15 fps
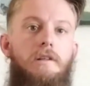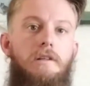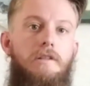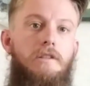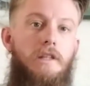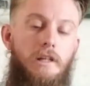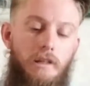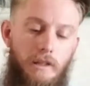
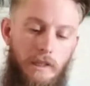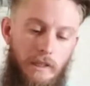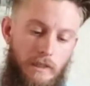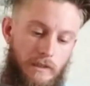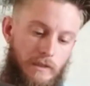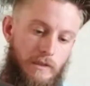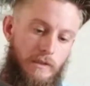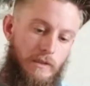
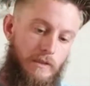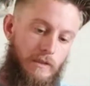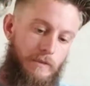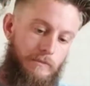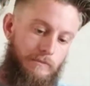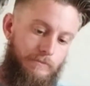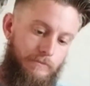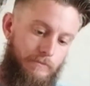GLX
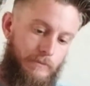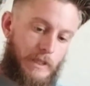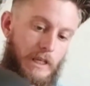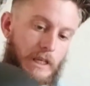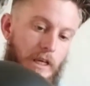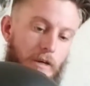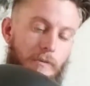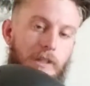
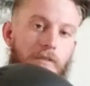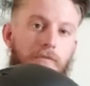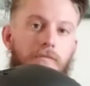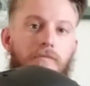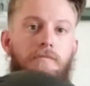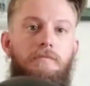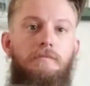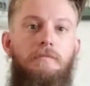helmet.
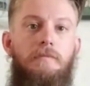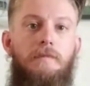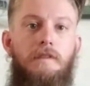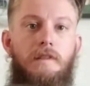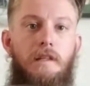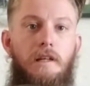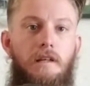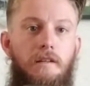
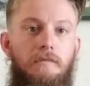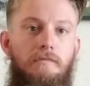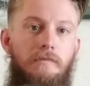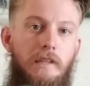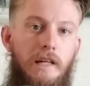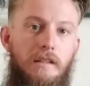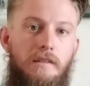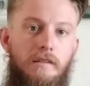It's got a
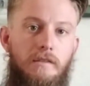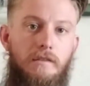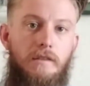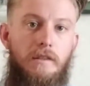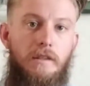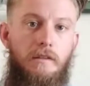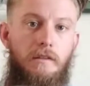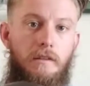nice little
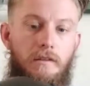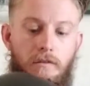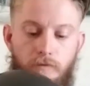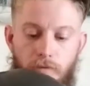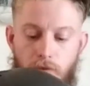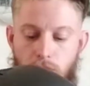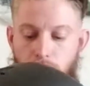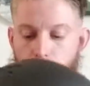sticker on the
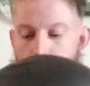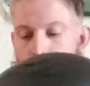front.